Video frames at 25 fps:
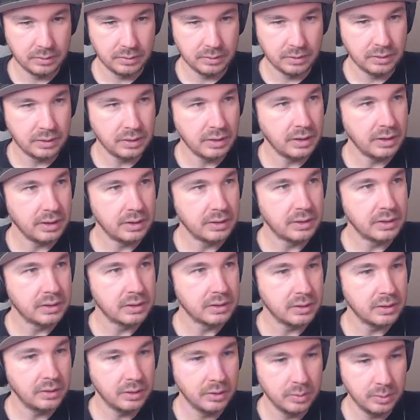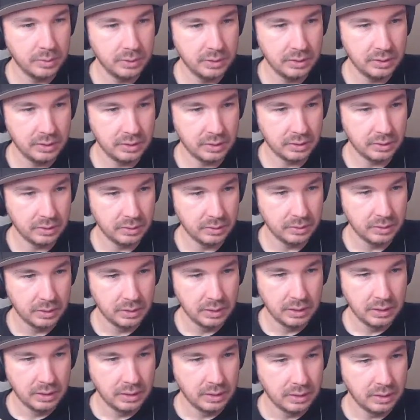Can I discard one?
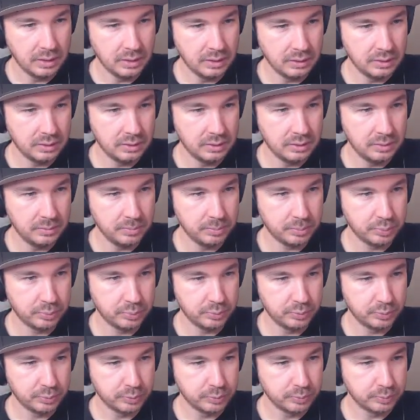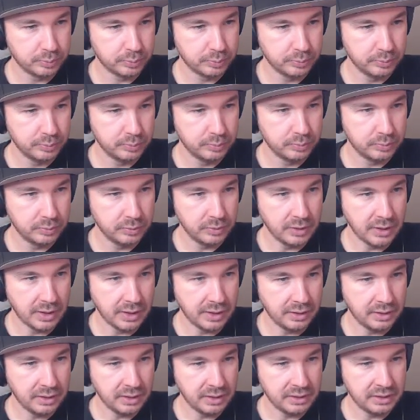No. Yeah,
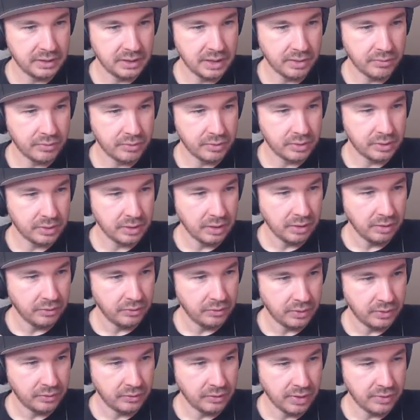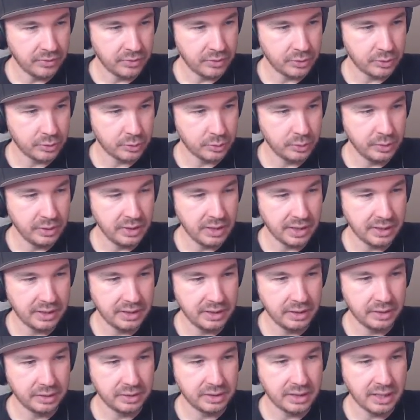I'd like to have. If I have 3, I
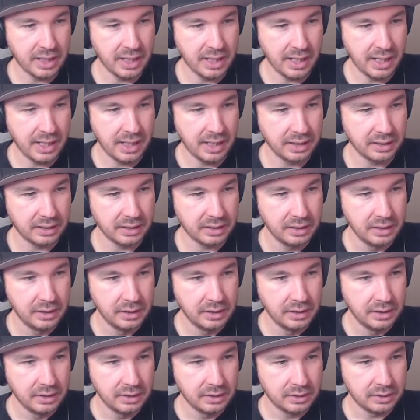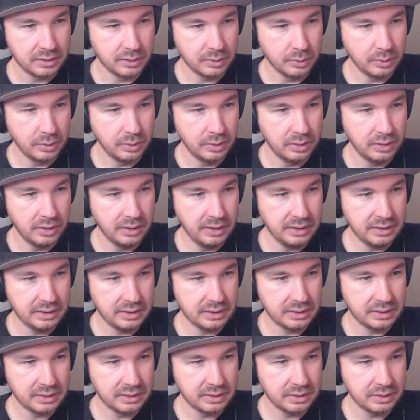can attack. So
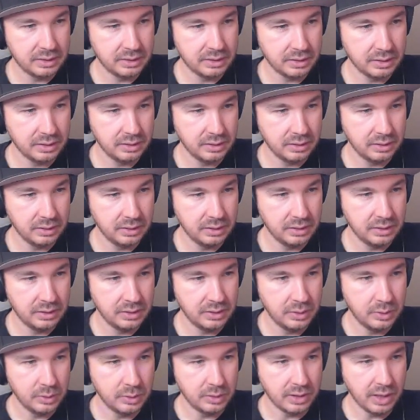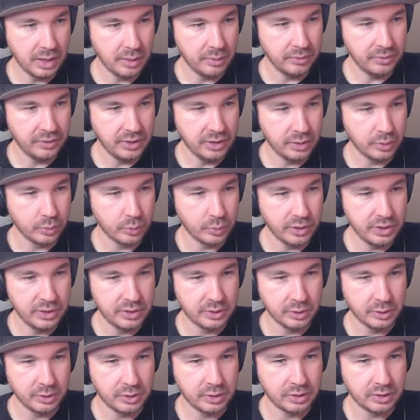let's use that. We've got to
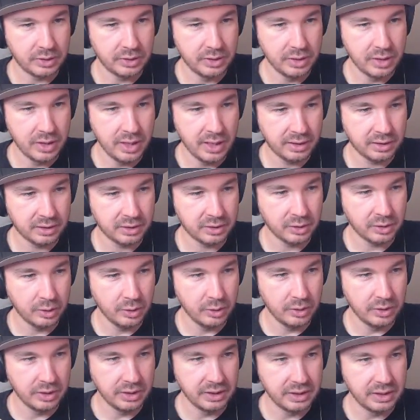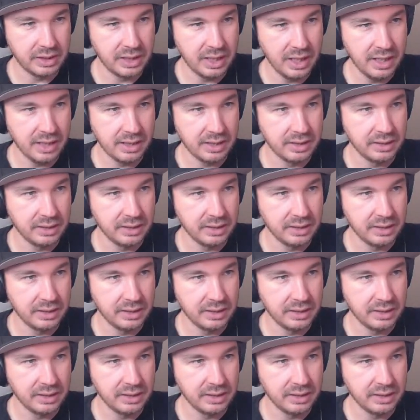research next turn again.